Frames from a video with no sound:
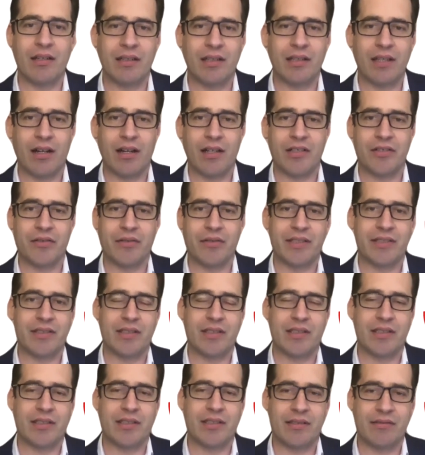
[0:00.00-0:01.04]

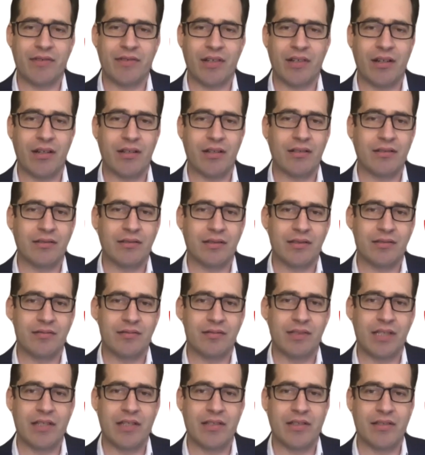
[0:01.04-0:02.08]
characteristics of our
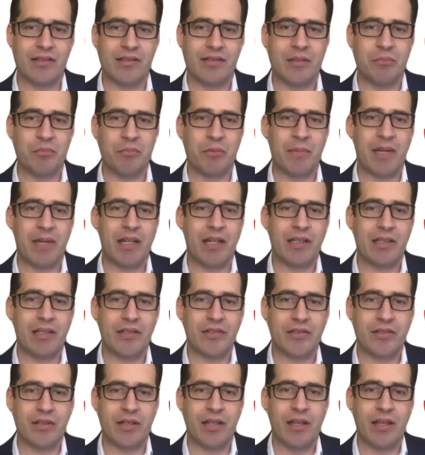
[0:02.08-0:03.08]
nation's diplomatic history.